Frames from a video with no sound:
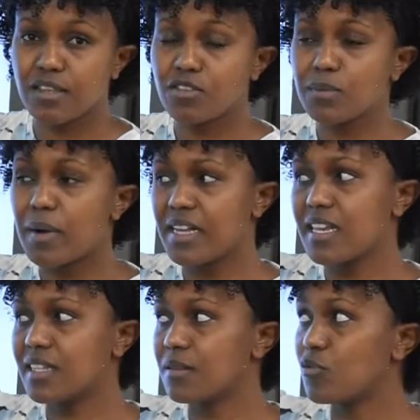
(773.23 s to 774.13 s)
These
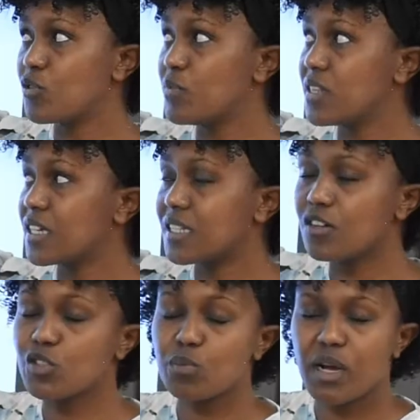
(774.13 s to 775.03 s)
budgets would be the
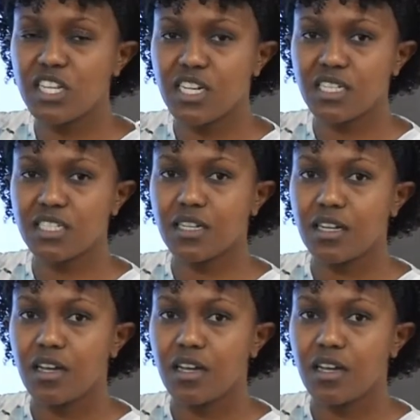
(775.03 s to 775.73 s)
sales budget,